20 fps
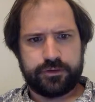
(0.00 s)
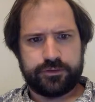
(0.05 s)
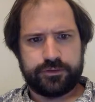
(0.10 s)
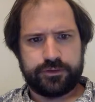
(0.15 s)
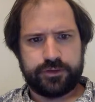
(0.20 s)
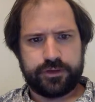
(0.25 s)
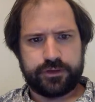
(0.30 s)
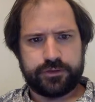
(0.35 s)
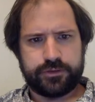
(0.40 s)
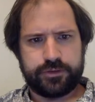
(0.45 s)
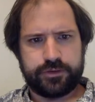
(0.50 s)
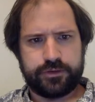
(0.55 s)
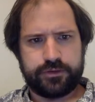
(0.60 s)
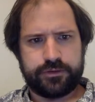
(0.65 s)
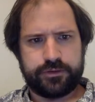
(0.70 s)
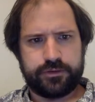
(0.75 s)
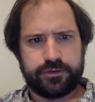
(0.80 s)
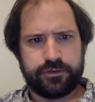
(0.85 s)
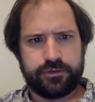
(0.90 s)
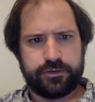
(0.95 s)
saturated
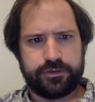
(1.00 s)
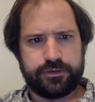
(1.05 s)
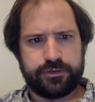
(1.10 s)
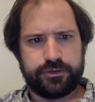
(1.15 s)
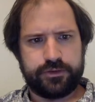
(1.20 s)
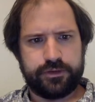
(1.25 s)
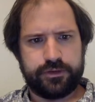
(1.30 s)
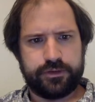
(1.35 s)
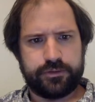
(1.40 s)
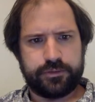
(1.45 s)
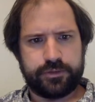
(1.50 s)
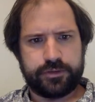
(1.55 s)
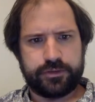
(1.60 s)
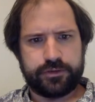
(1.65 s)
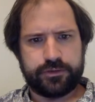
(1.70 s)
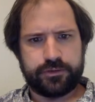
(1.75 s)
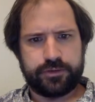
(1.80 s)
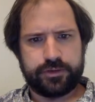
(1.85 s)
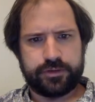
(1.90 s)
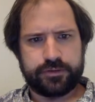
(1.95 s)
slurry state,
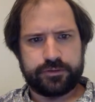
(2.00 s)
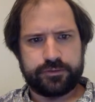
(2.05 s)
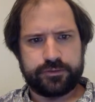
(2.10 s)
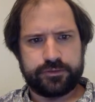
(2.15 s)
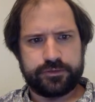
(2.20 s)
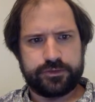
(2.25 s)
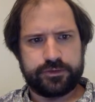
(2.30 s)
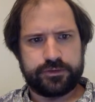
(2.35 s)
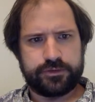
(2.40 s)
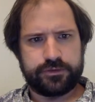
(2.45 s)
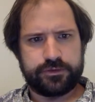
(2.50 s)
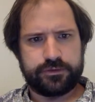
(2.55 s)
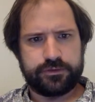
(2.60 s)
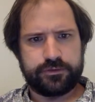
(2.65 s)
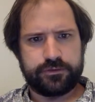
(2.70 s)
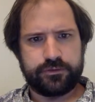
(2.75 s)
penetration resistance,